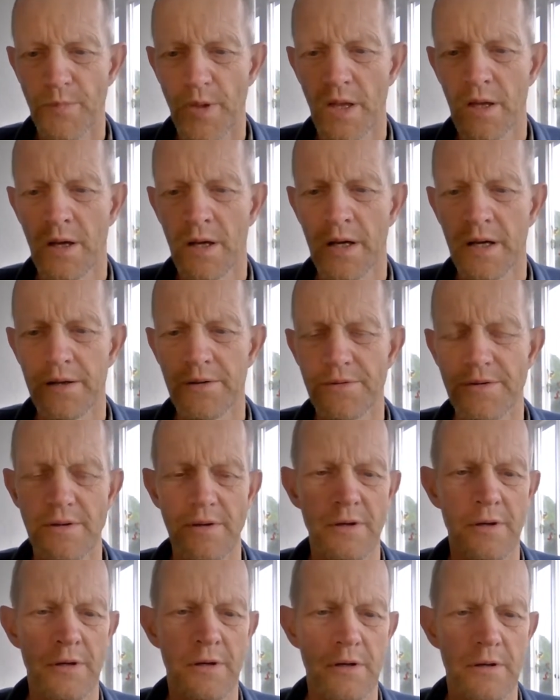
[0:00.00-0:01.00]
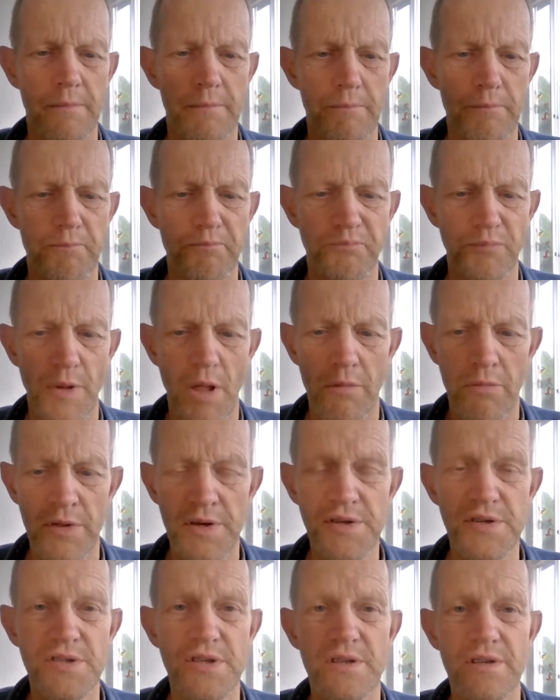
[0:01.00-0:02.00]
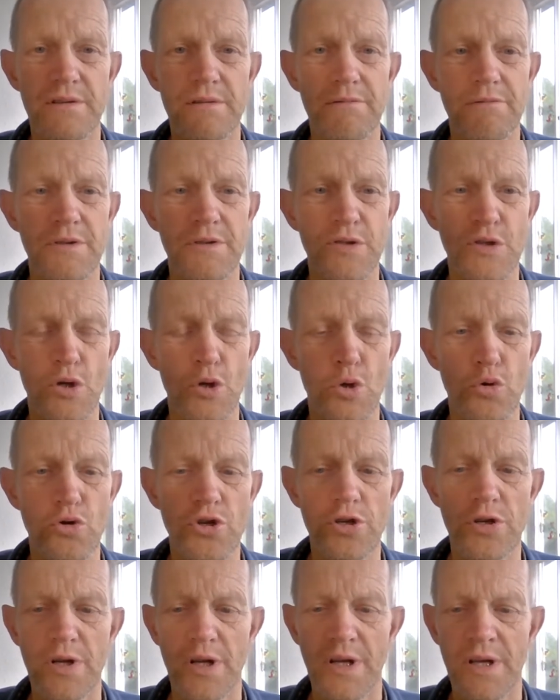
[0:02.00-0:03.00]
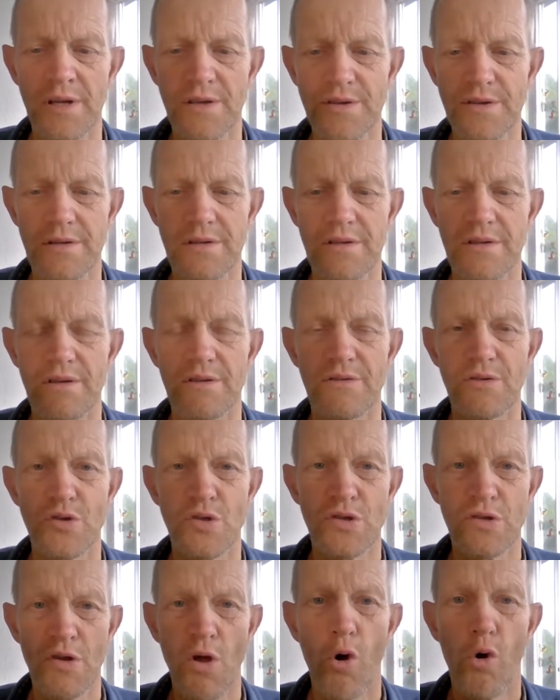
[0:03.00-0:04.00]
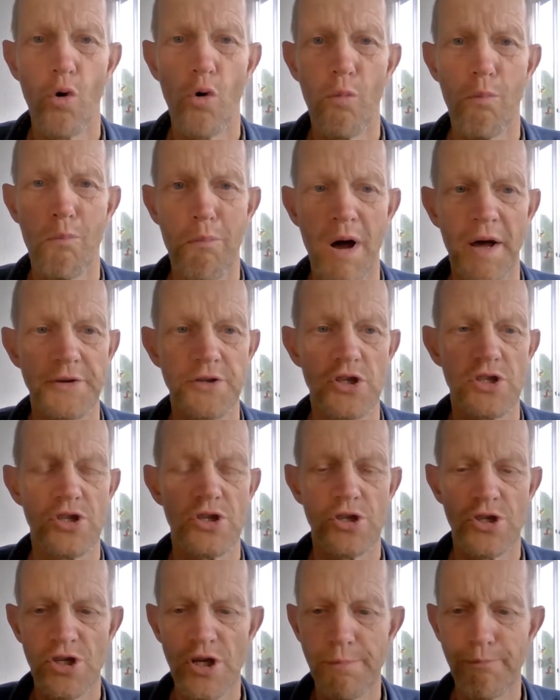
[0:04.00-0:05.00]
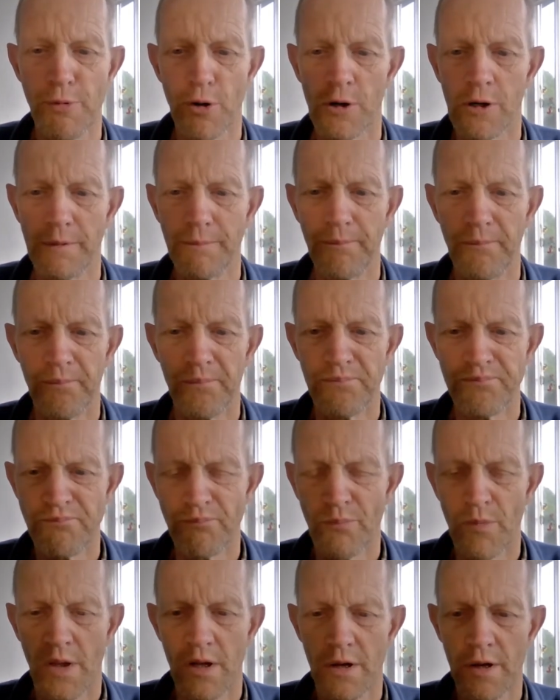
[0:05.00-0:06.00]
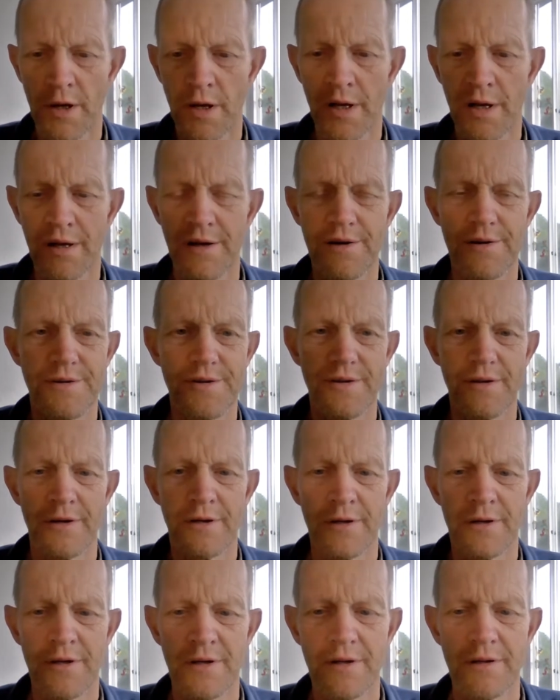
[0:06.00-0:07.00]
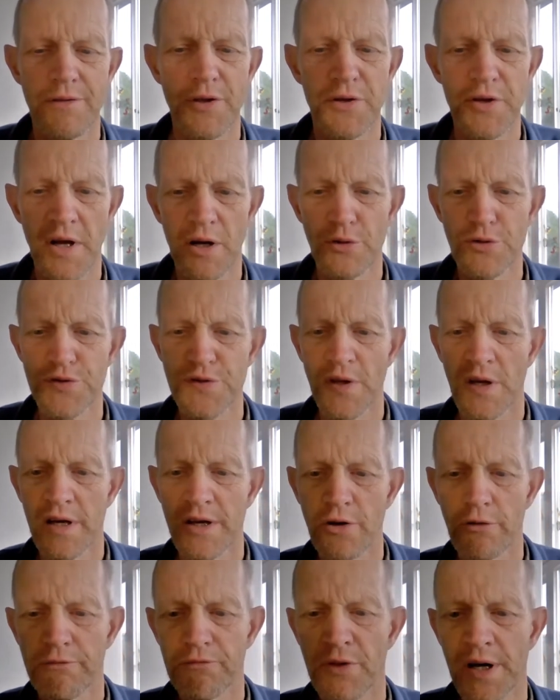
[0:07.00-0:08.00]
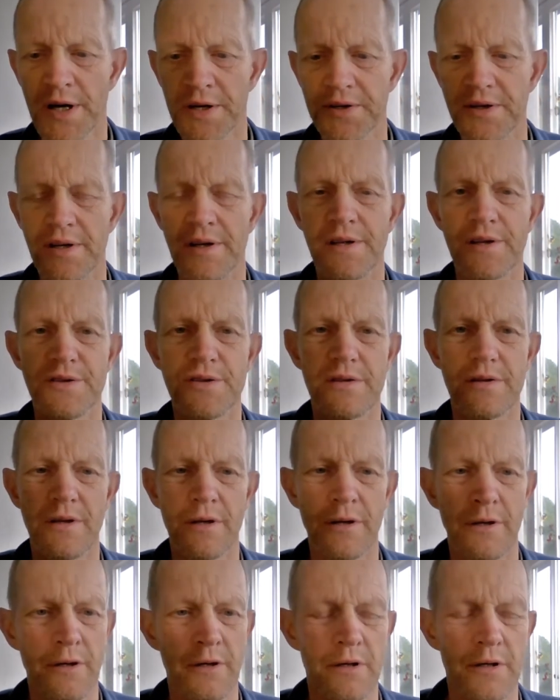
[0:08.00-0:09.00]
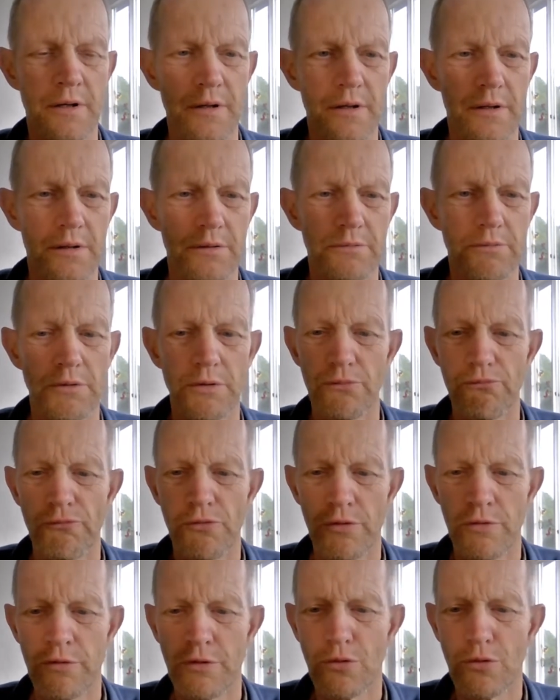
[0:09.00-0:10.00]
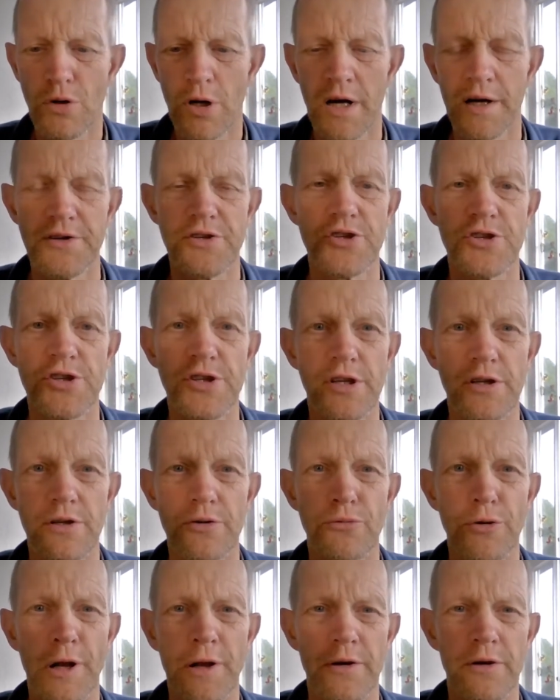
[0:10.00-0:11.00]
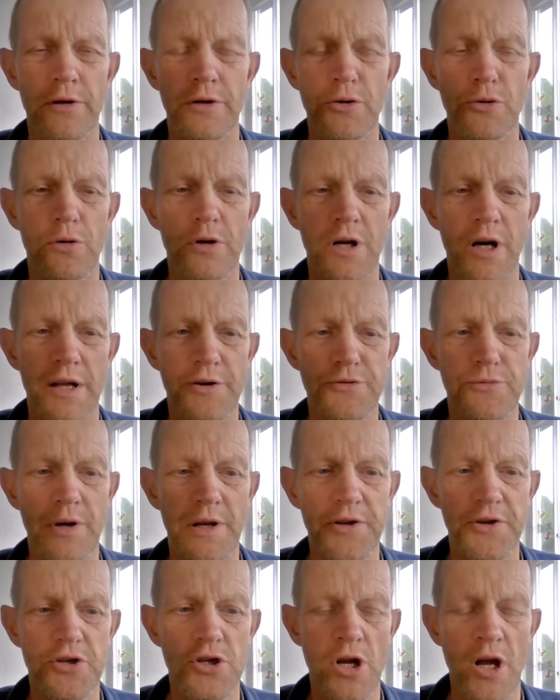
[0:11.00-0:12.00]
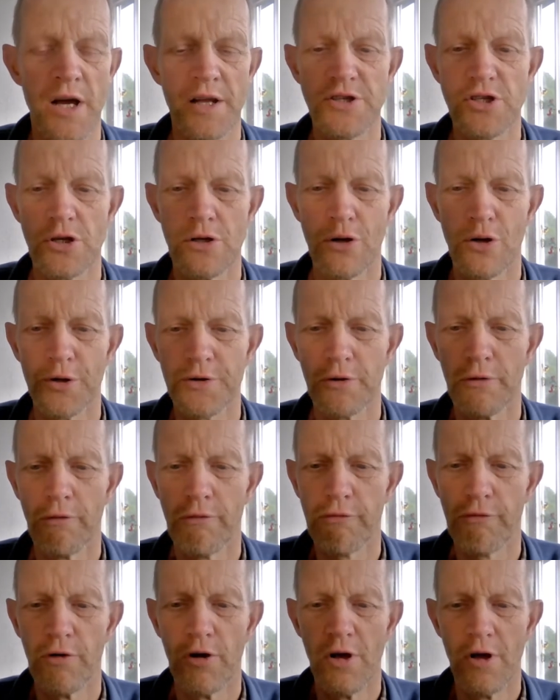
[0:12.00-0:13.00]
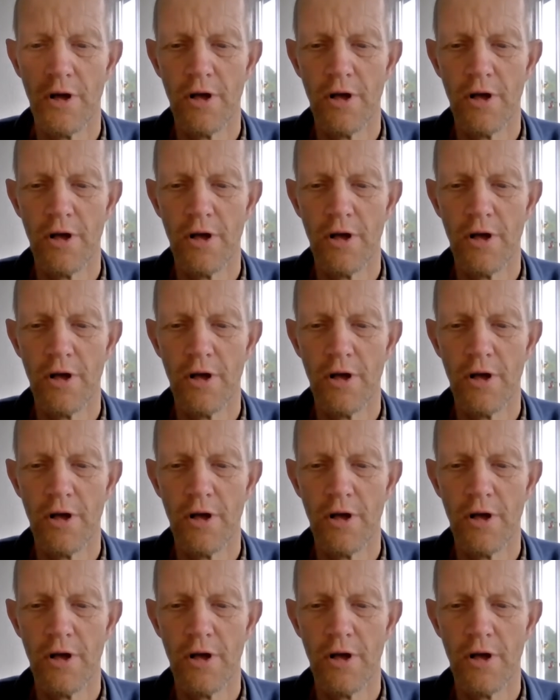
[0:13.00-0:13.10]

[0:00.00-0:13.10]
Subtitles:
And this solution is so much cheaper, and the downside of that is you can't really charge a lot of